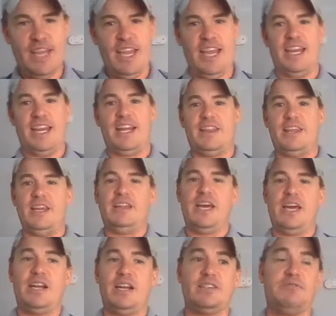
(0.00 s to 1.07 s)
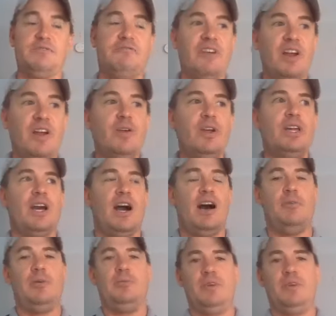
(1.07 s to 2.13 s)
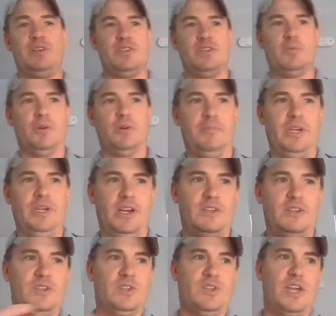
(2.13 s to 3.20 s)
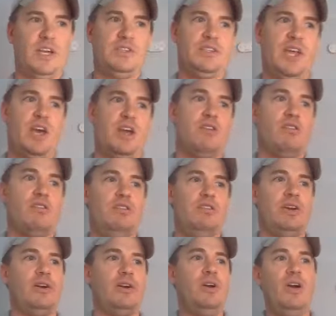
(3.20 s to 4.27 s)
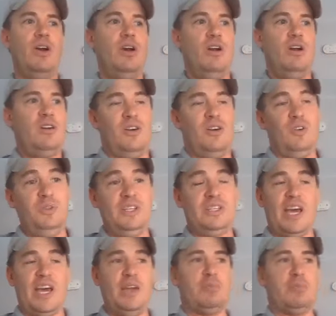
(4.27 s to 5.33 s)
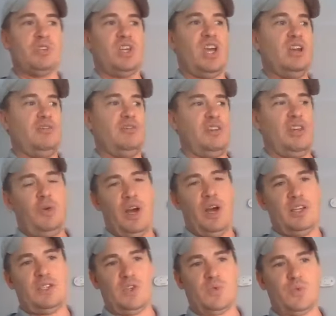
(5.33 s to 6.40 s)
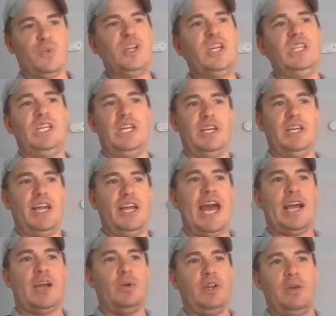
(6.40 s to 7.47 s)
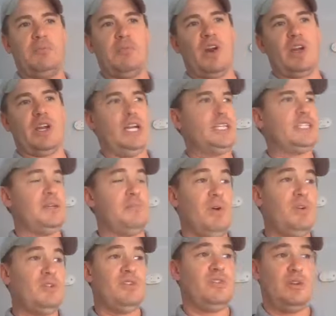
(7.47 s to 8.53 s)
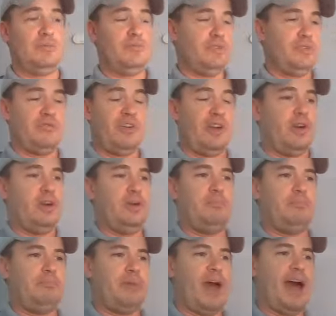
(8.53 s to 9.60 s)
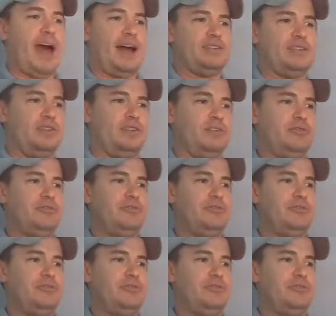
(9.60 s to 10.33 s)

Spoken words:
And I think that is a very common misnomer because, as I said earlier, only 10% of the US is really in equity markets, and most of them through very passive